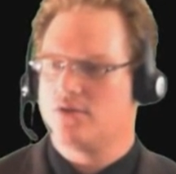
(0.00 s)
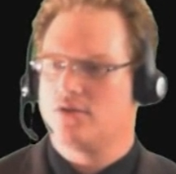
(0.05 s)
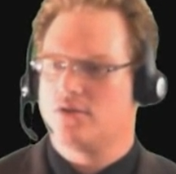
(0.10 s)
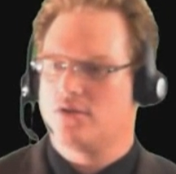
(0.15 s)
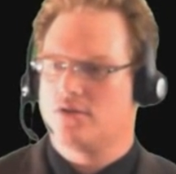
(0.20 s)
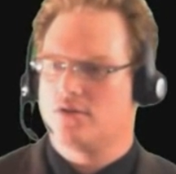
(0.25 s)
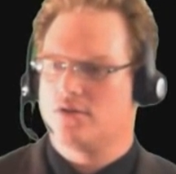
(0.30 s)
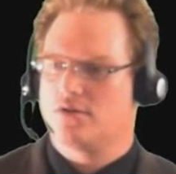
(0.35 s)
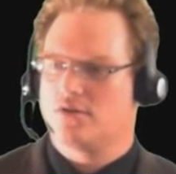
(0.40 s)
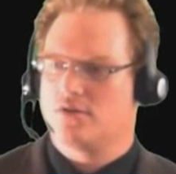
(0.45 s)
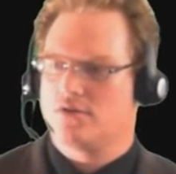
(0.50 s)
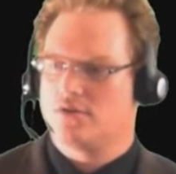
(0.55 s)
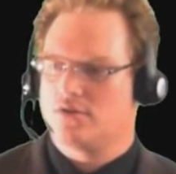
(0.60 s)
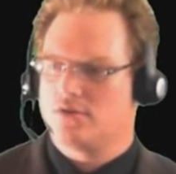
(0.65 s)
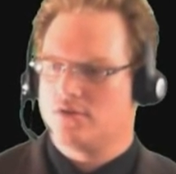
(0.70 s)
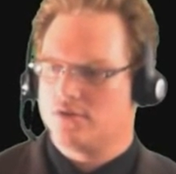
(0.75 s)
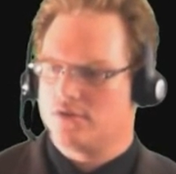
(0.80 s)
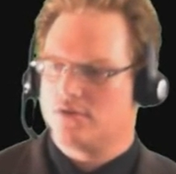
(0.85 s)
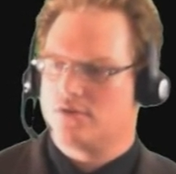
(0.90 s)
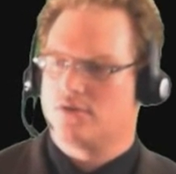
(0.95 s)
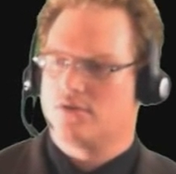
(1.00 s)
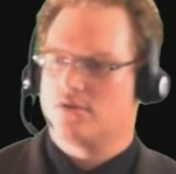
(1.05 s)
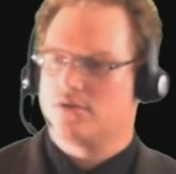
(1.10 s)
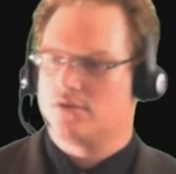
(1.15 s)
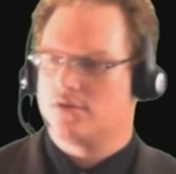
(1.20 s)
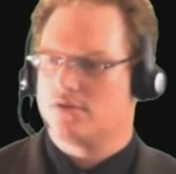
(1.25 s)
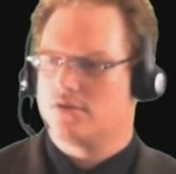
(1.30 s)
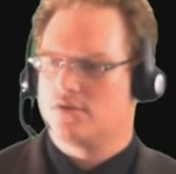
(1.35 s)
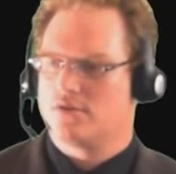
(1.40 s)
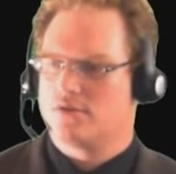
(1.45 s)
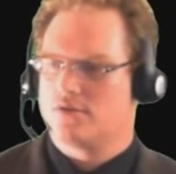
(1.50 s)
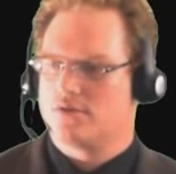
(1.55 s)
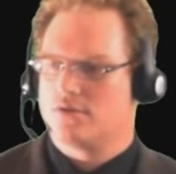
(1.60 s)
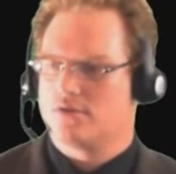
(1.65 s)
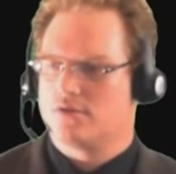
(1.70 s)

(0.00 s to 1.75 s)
[no speech]